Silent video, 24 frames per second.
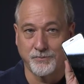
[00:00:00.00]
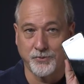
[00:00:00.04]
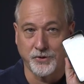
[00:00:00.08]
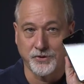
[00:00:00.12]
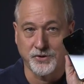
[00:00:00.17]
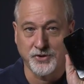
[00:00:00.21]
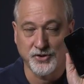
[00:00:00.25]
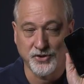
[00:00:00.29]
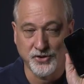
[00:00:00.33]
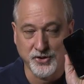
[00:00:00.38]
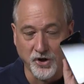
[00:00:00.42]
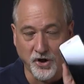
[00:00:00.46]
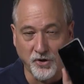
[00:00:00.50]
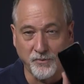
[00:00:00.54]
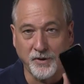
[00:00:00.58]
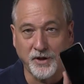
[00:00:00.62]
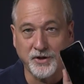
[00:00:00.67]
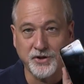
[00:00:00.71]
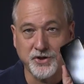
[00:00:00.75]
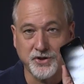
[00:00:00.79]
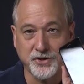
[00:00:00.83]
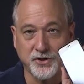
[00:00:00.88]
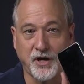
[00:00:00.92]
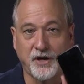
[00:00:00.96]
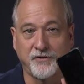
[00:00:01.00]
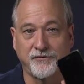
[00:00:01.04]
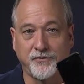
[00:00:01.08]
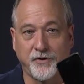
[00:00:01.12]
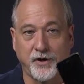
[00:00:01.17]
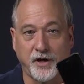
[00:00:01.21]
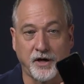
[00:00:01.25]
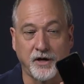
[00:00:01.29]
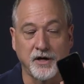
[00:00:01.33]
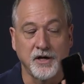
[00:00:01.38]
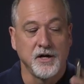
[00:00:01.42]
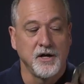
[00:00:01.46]
put so much
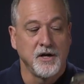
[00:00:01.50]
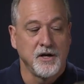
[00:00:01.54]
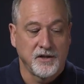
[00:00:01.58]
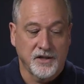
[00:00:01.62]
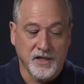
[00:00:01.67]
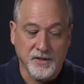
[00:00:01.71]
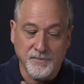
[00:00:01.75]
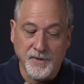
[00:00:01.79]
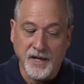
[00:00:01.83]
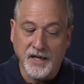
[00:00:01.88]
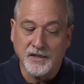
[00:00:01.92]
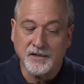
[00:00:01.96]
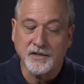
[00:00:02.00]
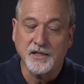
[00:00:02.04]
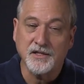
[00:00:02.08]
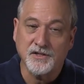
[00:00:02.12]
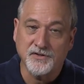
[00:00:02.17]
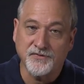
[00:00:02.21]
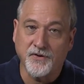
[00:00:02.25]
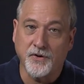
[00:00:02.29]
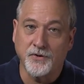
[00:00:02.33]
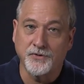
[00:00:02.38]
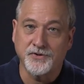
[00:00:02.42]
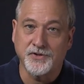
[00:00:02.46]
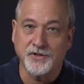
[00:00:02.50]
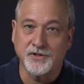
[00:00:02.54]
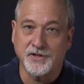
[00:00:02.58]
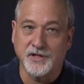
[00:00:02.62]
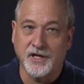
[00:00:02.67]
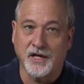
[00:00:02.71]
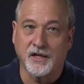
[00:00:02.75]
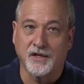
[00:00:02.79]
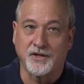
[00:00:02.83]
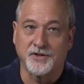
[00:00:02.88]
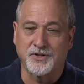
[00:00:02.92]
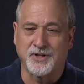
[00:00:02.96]
software that make these phones
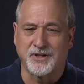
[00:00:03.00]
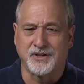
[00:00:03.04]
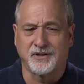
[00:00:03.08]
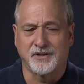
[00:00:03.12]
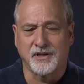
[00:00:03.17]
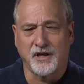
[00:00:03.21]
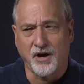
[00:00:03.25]
intelligent.